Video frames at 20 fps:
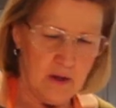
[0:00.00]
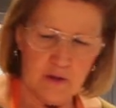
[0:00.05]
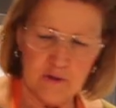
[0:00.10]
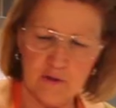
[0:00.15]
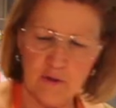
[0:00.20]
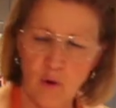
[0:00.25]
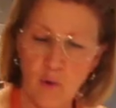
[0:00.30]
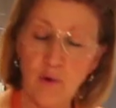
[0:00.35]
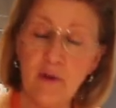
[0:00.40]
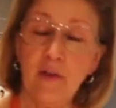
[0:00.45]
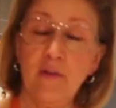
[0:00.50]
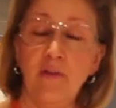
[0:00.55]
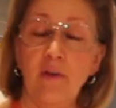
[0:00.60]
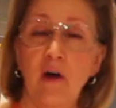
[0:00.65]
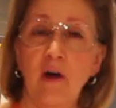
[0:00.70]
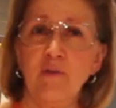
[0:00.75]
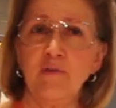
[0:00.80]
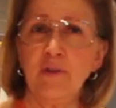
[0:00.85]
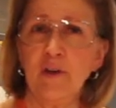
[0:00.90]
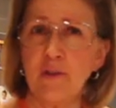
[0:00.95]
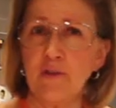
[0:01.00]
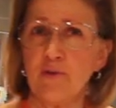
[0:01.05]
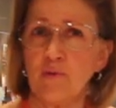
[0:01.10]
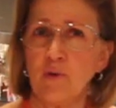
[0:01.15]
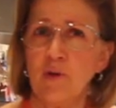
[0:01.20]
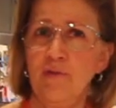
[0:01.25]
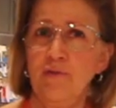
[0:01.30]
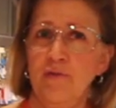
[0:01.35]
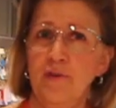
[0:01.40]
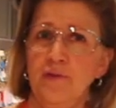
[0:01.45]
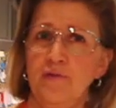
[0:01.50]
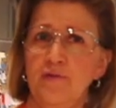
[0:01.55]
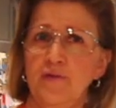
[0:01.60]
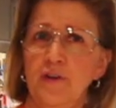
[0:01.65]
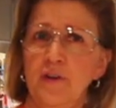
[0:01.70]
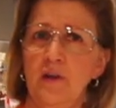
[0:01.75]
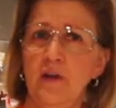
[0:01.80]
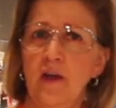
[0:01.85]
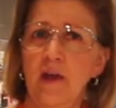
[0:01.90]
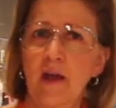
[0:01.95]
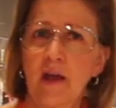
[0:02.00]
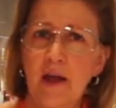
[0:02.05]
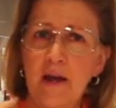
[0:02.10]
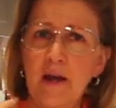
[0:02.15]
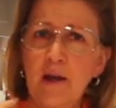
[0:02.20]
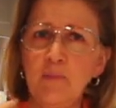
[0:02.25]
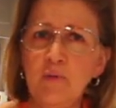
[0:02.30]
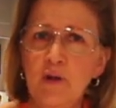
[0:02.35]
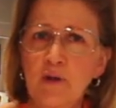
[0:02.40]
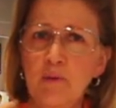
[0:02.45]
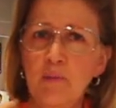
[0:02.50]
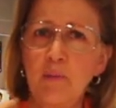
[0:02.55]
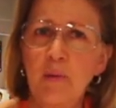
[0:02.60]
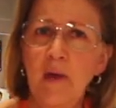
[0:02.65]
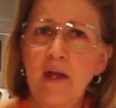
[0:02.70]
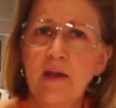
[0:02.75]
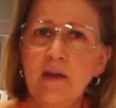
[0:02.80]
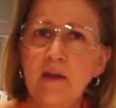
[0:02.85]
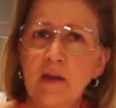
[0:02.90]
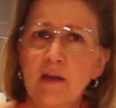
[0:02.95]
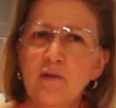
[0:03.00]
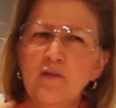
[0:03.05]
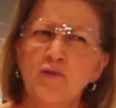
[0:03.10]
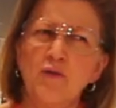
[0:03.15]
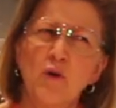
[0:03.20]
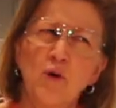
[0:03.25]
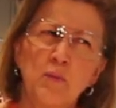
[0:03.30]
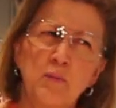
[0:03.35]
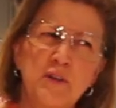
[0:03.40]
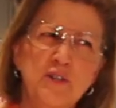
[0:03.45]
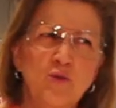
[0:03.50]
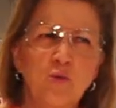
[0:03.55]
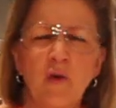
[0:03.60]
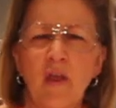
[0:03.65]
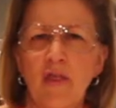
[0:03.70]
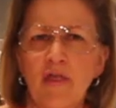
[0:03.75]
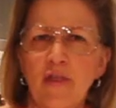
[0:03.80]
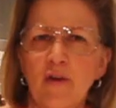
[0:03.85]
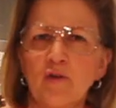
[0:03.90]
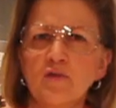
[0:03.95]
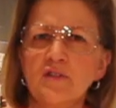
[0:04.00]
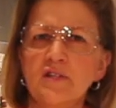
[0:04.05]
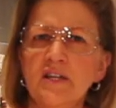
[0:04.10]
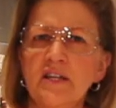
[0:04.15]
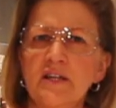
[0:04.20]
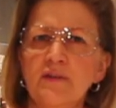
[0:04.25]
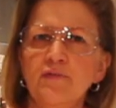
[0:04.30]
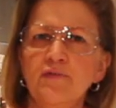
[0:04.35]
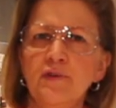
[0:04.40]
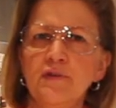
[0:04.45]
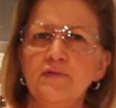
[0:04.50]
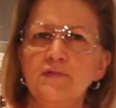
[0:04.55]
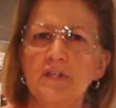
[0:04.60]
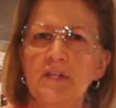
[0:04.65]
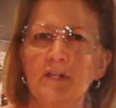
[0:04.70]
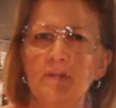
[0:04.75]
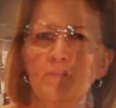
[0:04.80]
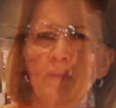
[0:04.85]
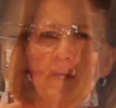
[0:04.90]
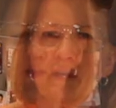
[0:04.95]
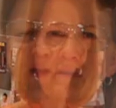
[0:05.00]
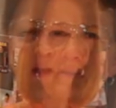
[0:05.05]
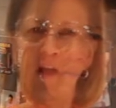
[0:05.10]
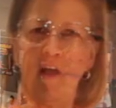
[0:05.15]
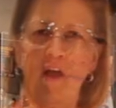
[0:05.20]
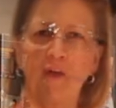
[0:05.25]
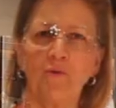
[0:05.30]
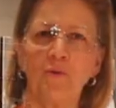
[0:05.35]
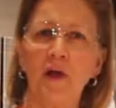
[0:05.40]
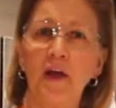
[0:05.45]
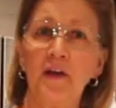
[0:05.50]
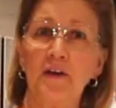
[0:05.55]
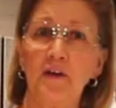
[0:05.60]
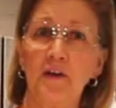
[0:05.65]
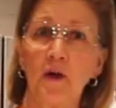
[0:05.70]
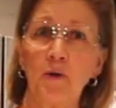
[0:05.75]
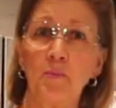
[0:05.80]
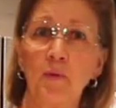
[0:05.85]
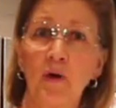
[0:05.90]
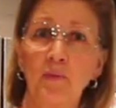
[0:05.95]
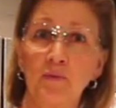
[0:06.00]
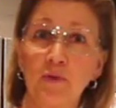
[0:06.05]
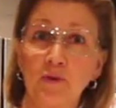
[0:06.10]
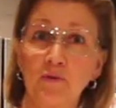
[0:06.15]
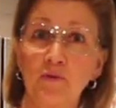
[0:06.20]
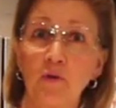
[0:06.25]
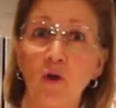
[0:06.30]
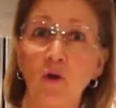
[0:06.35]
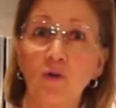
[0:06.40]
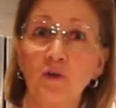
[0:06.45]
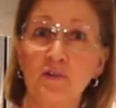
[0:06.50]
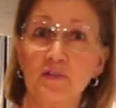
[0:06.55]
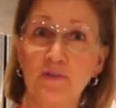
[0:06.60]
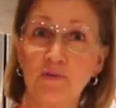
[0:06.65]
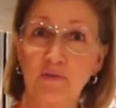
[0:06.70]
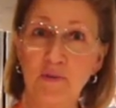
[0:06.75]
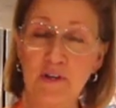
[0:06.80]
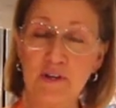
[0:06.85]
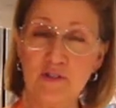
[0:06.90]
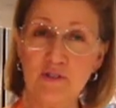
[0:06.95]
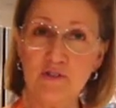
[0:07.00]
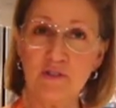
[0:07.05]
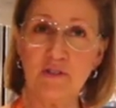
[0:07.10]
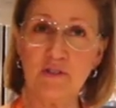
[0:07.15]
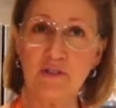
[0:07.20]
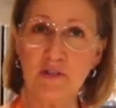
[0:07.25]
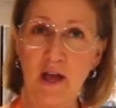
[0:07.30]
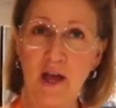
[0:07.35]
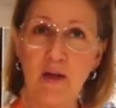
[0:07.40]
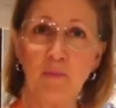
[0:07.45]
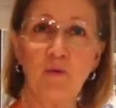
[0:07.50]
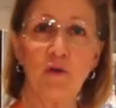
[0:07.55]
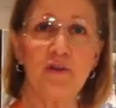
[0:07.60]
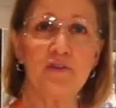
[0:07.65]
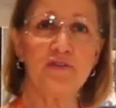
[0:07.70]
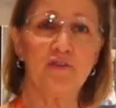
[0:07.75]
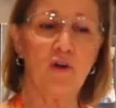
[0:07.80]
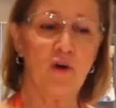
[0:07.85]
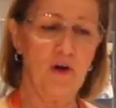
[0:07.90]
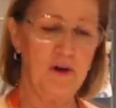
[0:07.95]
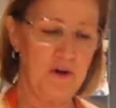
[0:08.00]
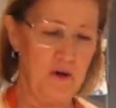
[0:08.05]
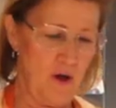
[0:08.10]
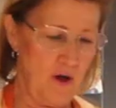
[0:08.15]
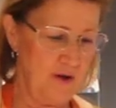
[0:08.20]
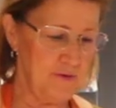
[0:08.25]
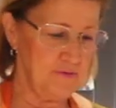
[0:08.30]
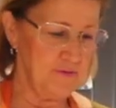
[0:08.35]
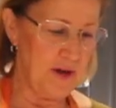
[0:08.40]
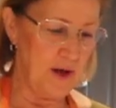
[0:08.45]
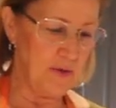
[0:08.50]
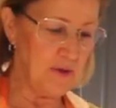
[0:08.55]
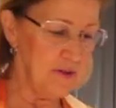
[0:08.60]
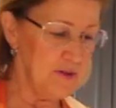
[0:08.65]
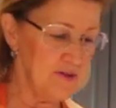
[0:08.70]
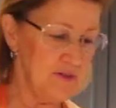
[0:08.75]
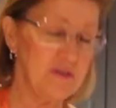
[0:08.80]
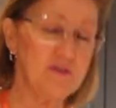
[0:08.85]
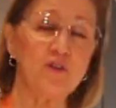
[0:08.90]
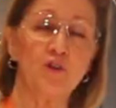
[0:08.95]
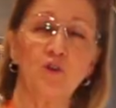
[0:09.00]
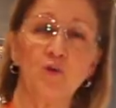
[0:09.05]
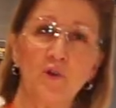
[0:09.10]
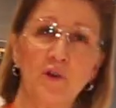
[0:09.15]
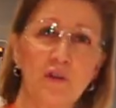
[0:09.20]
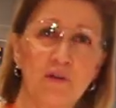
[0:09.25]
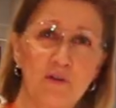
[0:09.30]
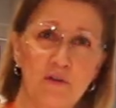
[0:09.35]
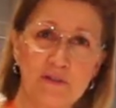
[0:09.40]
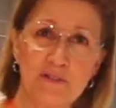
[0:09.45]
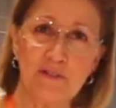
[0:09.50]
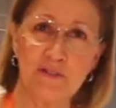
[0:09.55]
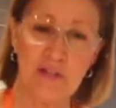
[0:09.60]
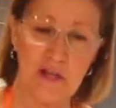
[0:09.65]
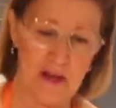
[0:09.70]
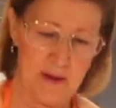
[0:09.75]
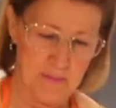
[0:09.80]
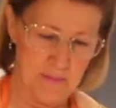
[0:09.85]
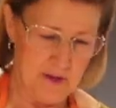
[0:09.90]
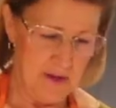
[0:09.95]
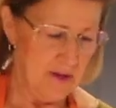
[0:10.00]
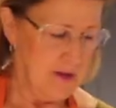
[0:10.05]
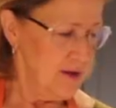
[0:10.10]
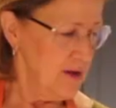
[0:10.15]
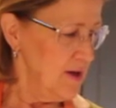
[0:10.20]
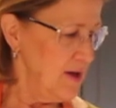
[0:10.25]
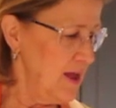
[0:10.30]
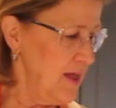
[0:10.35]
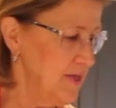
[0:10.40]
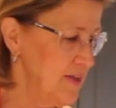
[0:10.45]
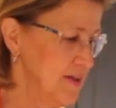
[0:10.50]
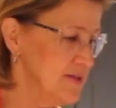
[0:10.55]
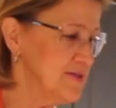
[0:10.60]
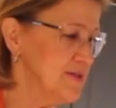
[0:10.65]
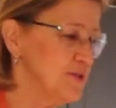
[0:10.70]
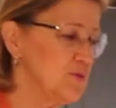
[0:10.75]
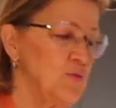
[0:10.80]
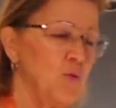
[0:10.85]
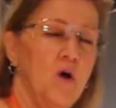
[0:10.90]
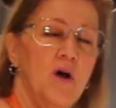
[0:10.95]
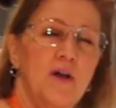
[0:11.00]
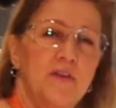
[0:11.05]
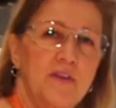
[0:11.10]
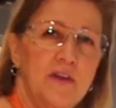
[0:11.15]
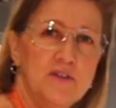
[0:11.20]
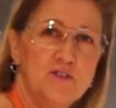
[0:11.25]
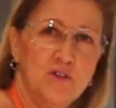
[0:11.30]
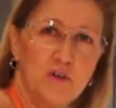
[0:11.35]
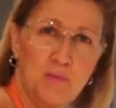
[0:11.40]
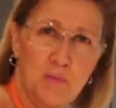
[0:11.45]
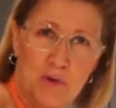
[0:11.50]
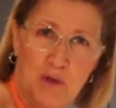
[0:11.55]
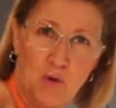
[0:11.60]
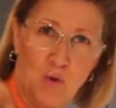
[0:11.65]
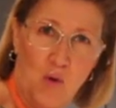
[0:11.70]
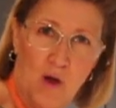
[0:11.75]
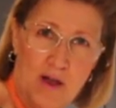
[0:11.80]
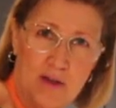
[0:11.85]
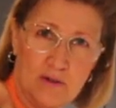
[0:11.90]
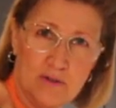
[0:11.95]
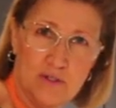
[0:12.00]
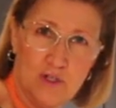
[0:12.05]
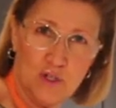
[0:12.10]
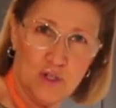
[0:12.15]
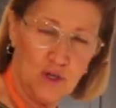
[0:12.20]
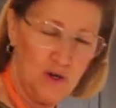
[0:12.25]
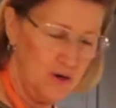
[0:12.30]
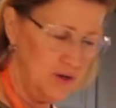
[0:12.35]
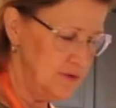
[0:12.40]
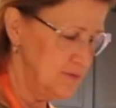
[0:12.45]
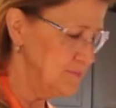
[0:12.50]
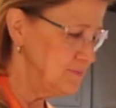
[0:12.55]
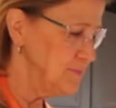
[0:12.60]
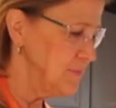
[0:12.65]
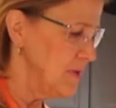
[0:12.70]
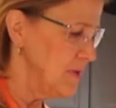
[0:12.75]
It's going in the oven at 350, and I'm going to bake it for between 13 and 15 minutes. All right, our pumpkin roll is finished. The timer has gone off. Now this is a critical step, and this is one that took me a while to learn.